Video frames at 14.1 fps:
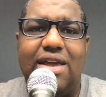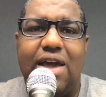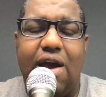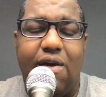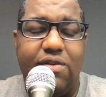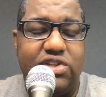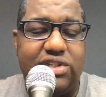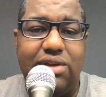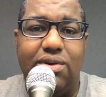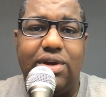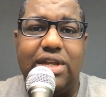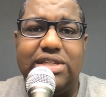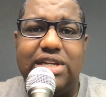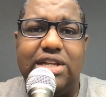are still
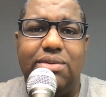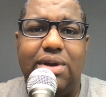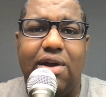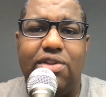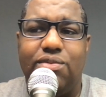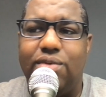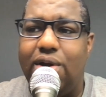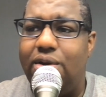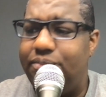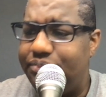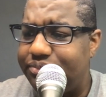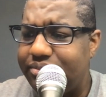continuing on the road